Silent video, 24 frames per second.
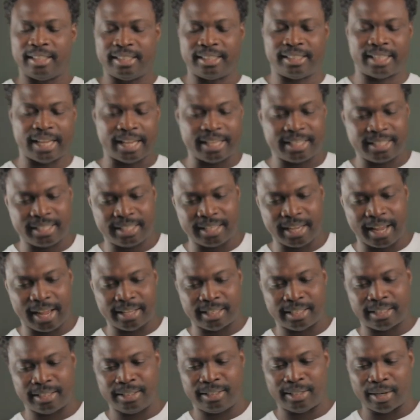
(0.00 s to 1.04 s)
This
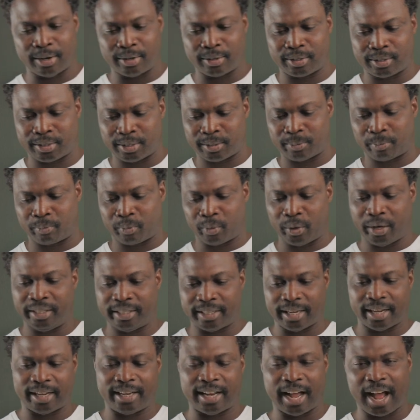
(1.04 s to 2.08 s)
is just
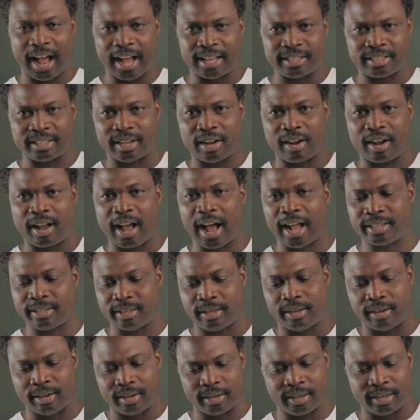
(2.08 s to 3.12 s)
printed as a
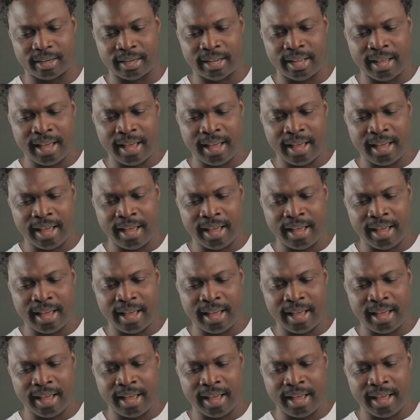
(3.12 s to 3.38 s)
catalog.